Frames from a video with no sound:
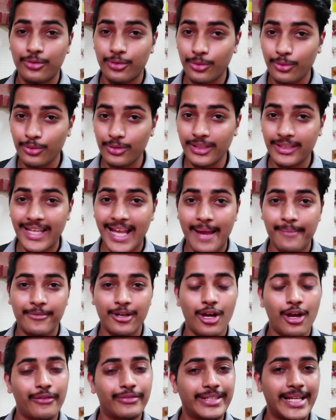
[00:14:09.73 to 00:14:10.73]
through the
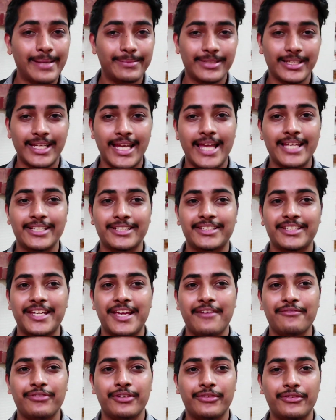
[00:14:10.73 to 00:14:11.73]
camera of Samsung Galaxy
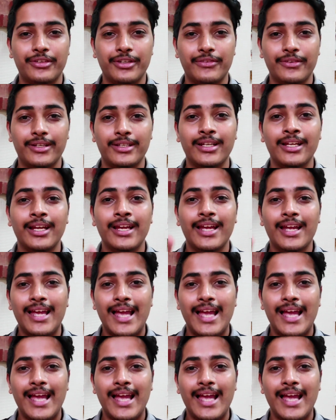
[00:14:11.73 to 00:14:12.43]
M51,